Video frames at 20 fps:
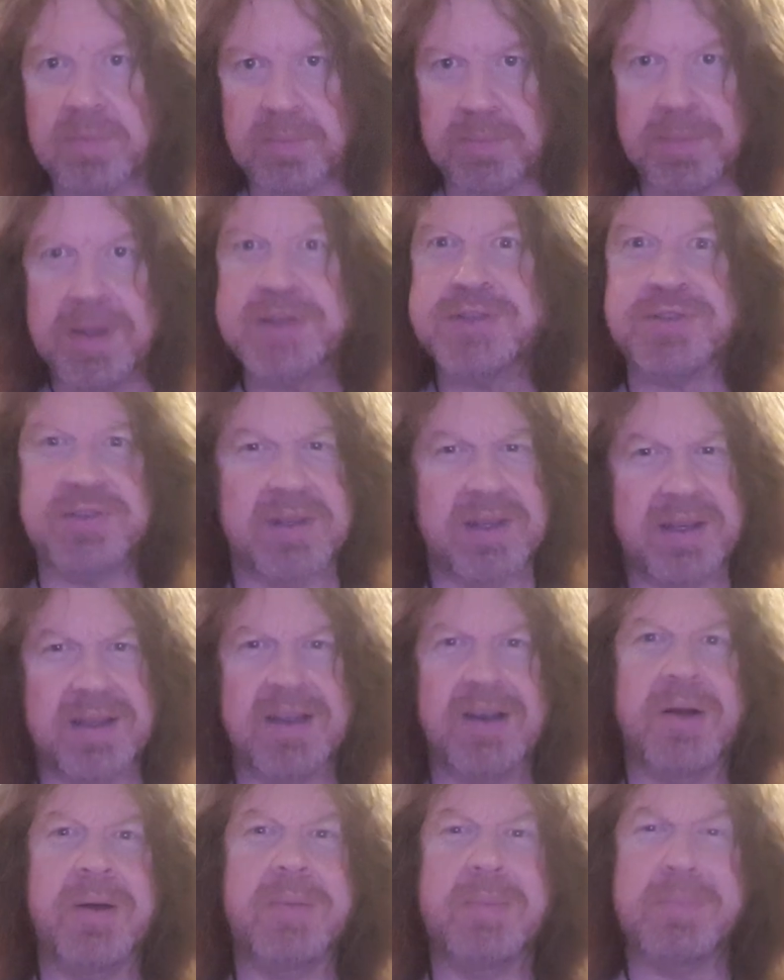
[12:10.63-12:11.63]
Mr.
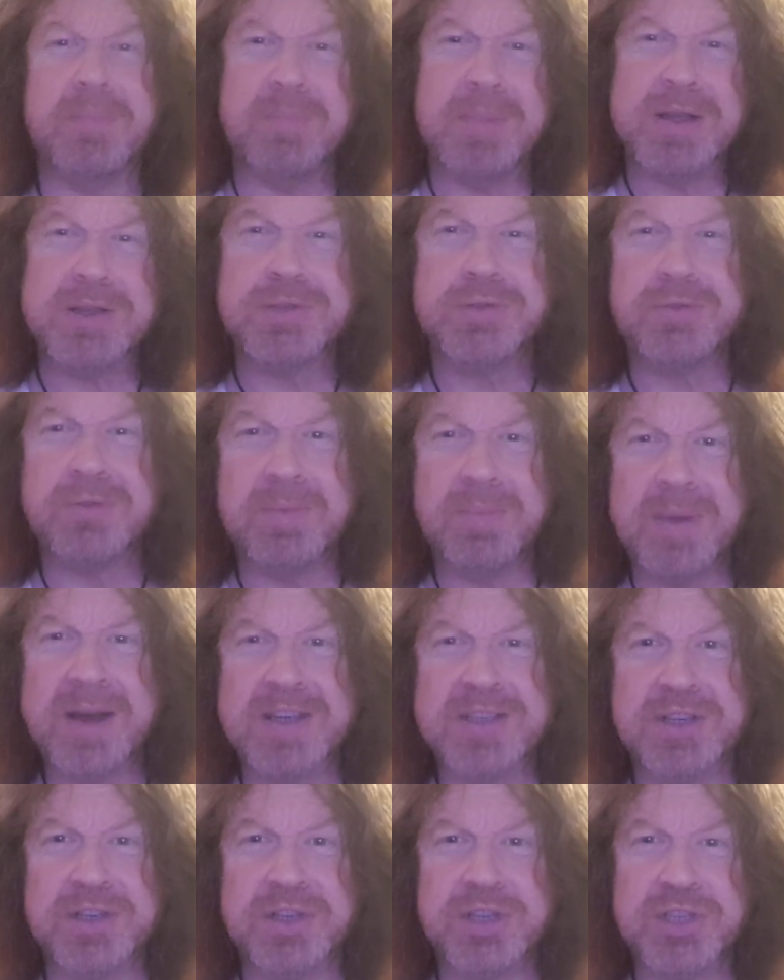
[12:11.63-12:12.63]
Mr. and
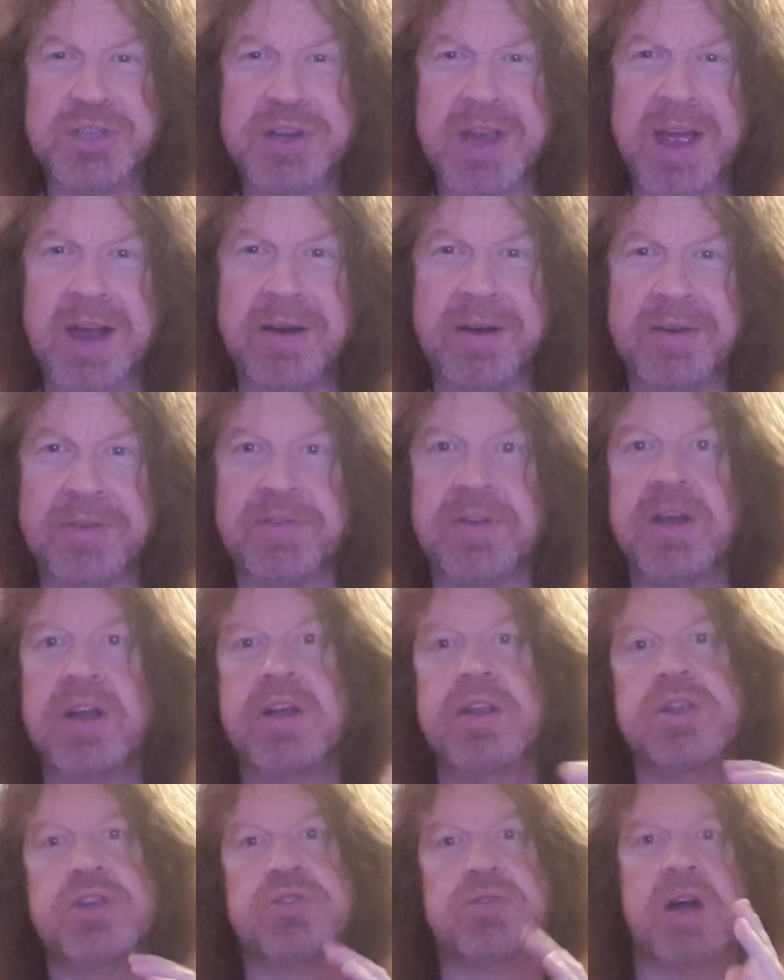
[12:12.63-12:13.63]
Mrs. Sheriff
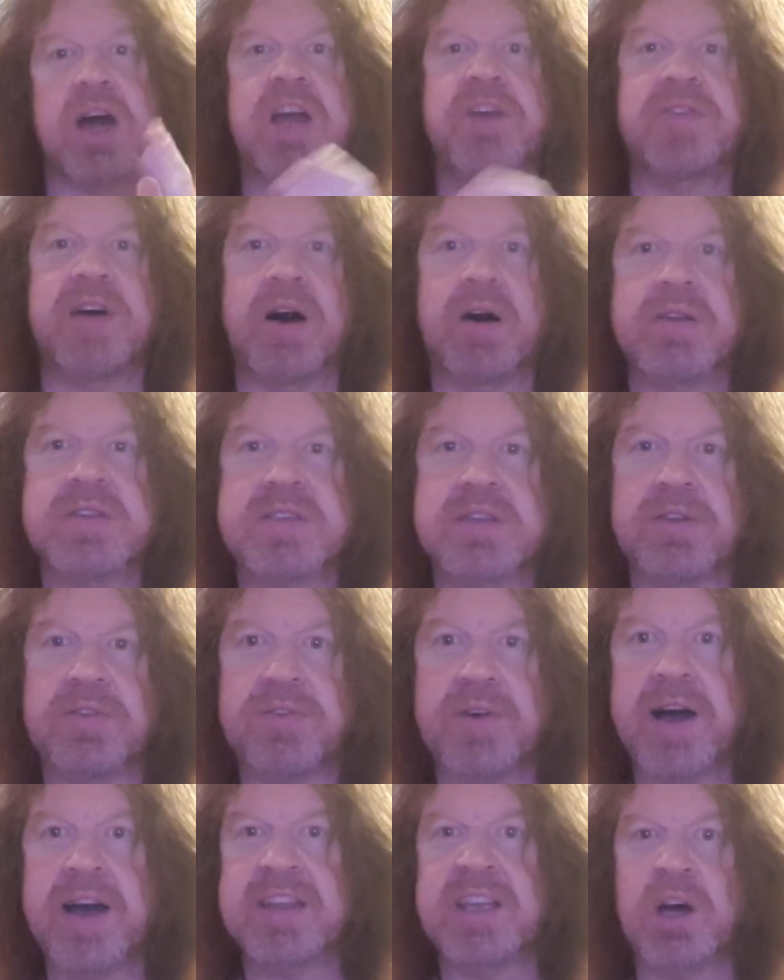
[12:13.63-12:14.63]
drive out to
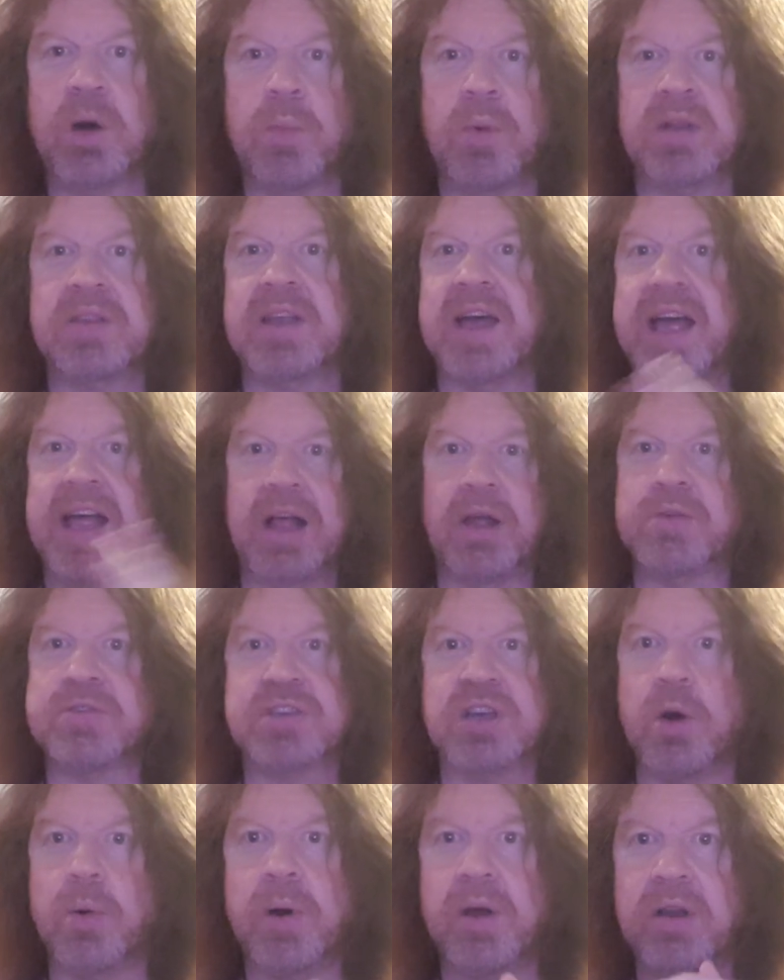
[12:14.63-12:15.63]
find out what the
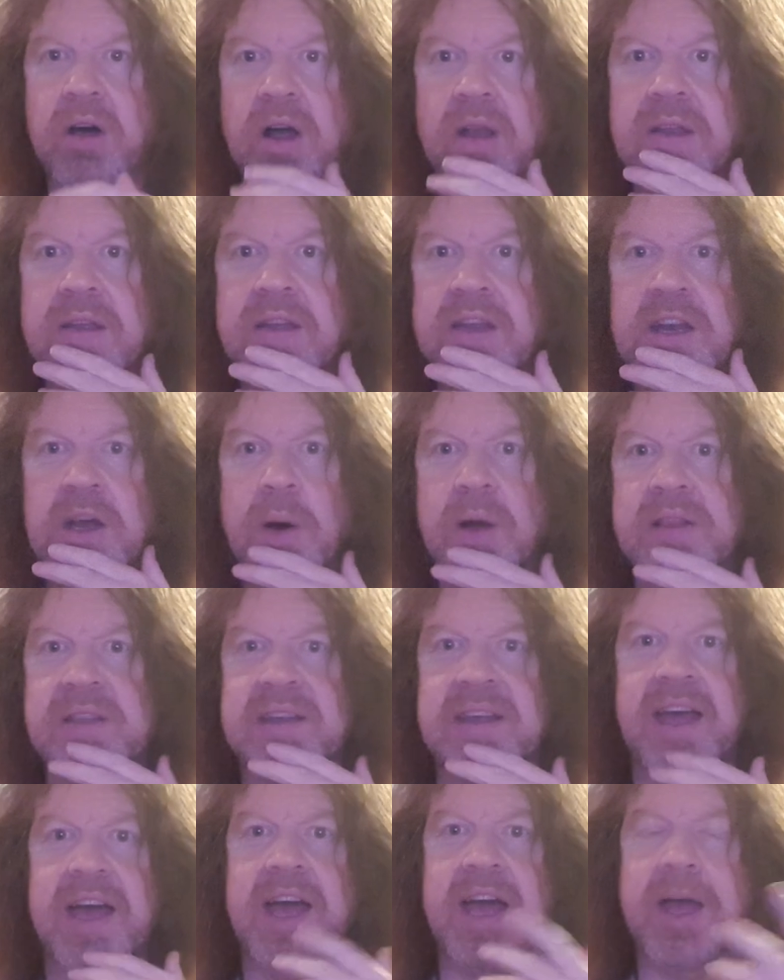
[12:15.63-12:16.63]
hell's going on, you know, at
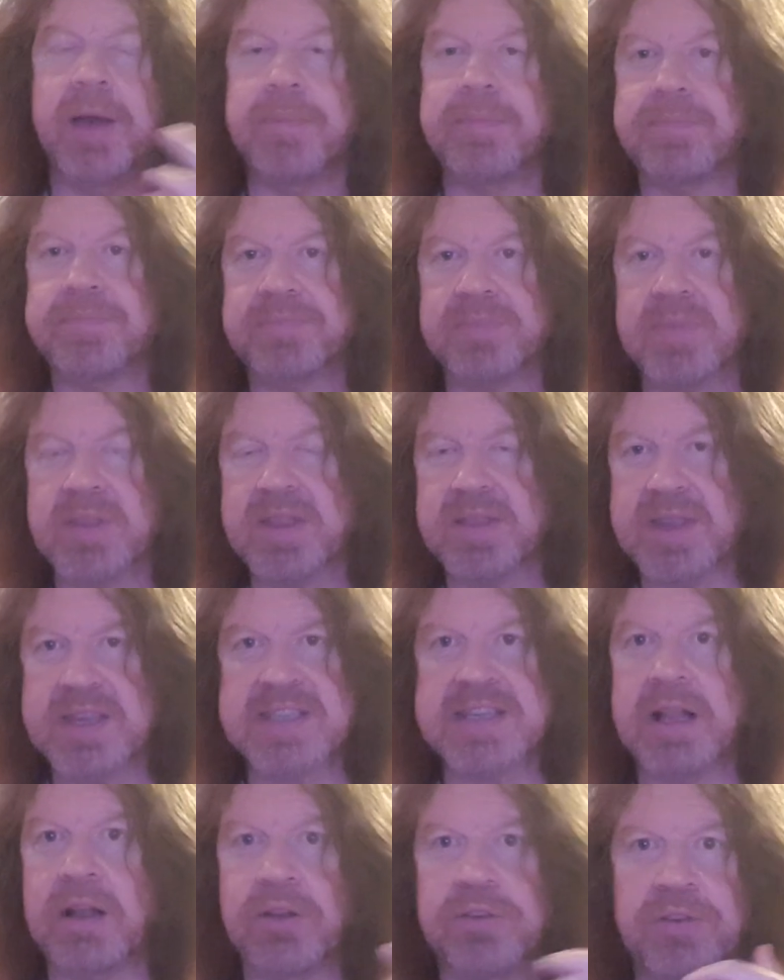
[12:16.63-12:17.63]
the um, the
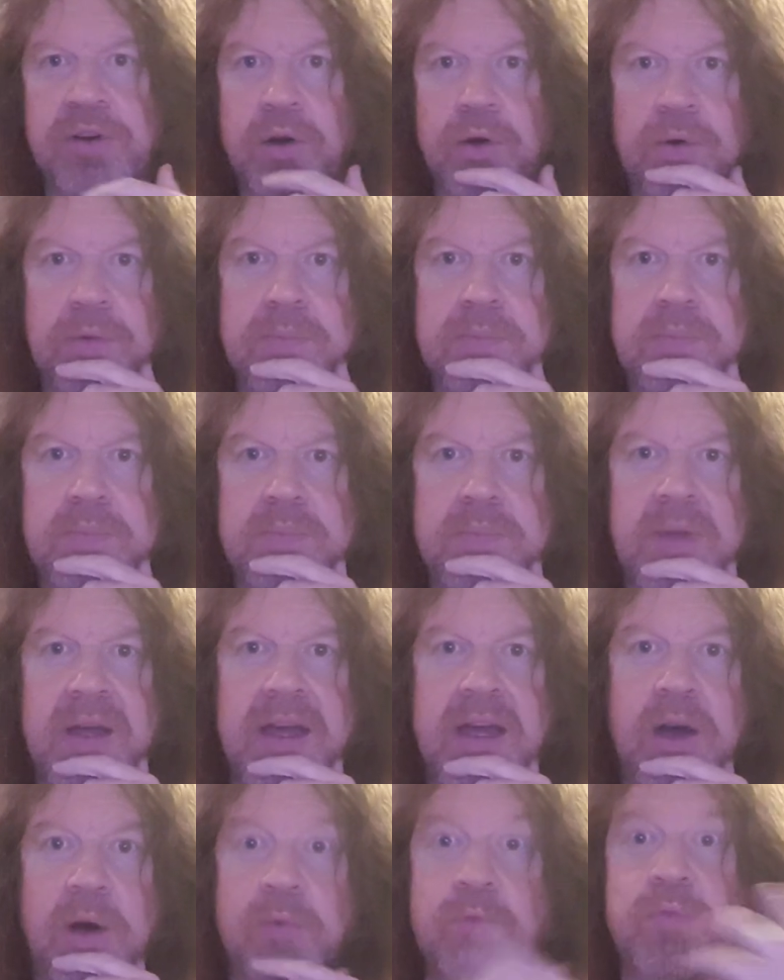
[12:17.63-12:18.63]
cell phone uh,
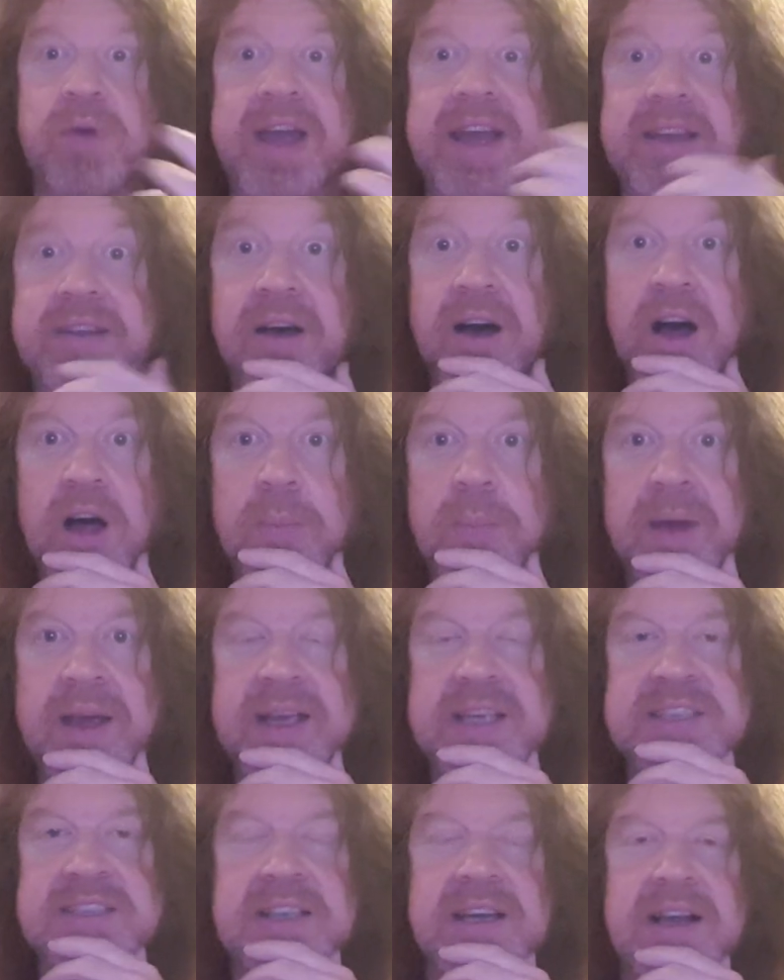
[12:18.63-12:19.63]
and radar
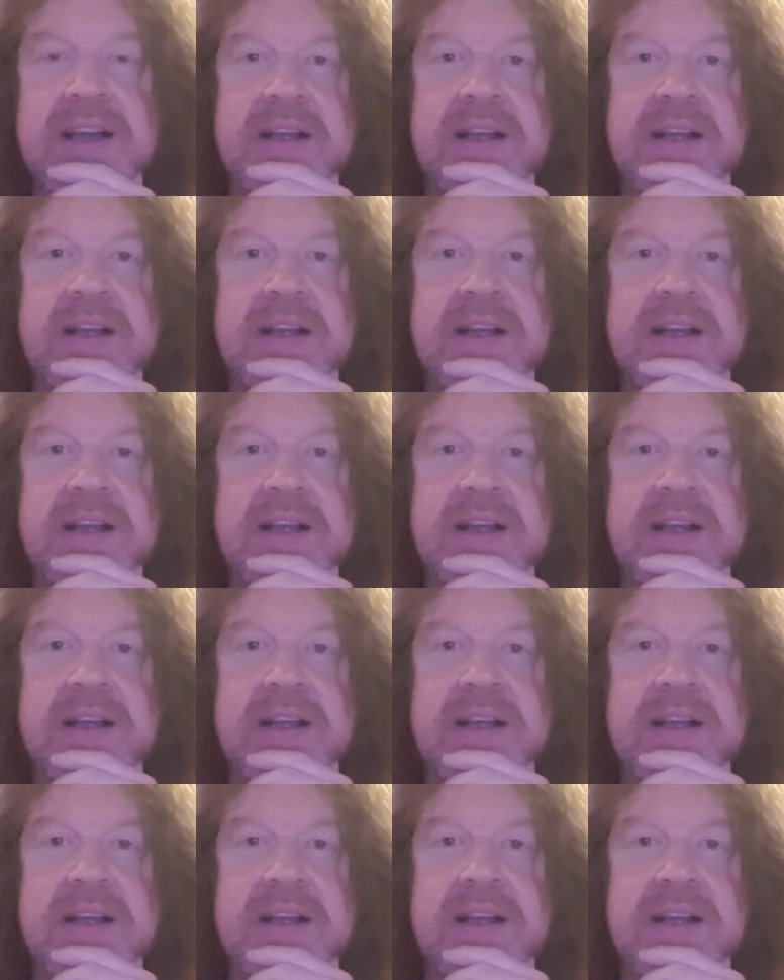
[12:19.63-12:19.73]
base.